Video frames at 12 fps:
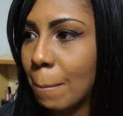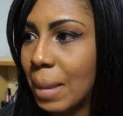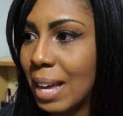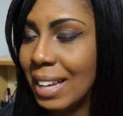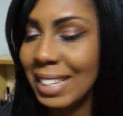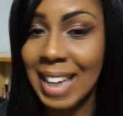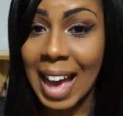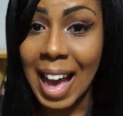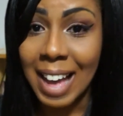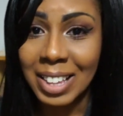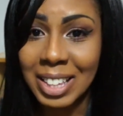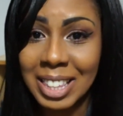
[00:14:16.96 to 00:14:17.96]
But
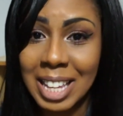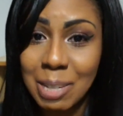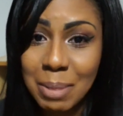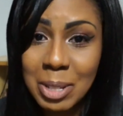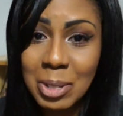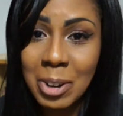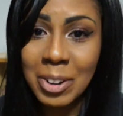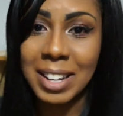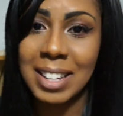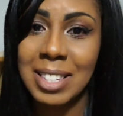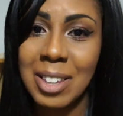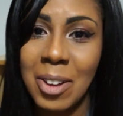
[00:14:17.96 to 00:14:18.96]
yeah, that's my
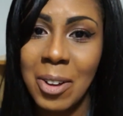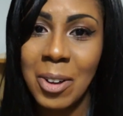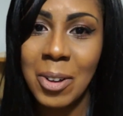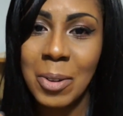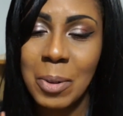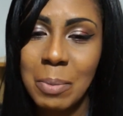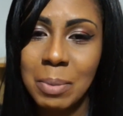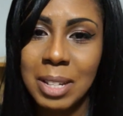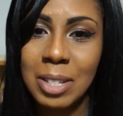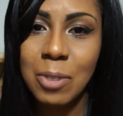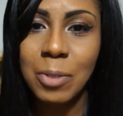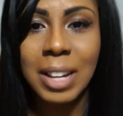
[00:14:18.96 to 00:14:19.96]
story. So
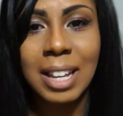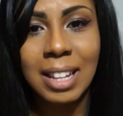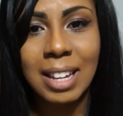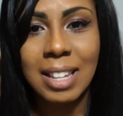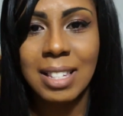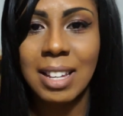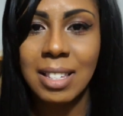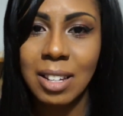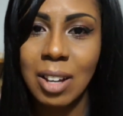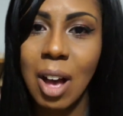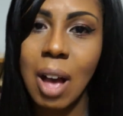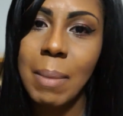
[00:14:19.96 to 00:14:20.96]
please don't forget, like I said,
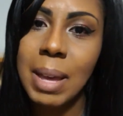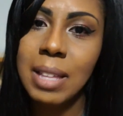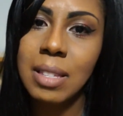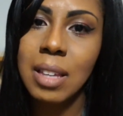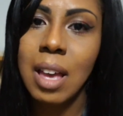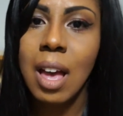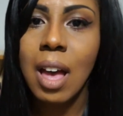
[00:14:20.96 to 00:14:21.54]
to comment.